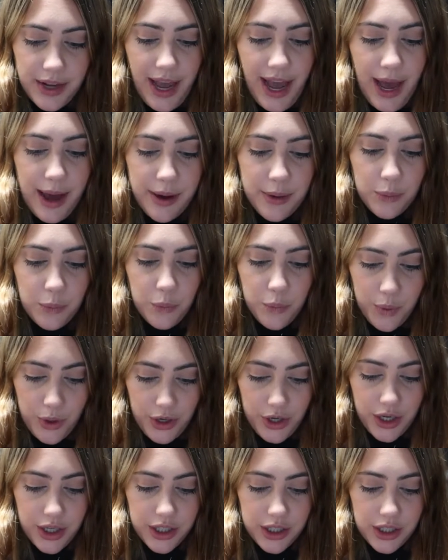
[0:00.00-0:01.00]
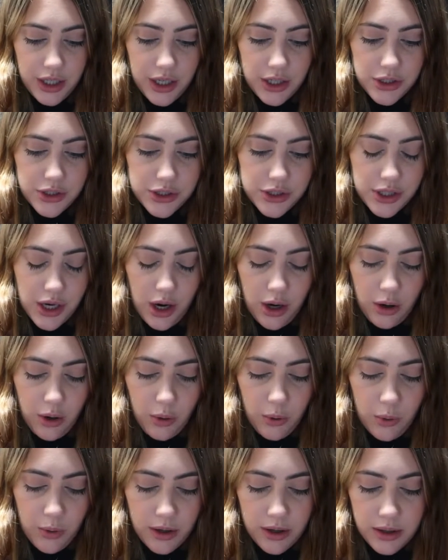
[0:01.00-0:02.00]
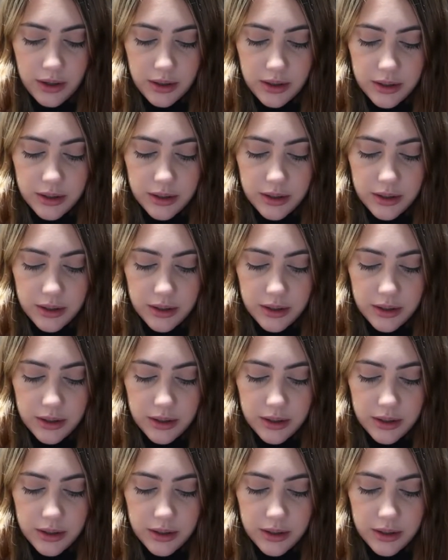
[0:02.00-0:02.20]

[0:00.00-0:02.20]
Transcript: at work. So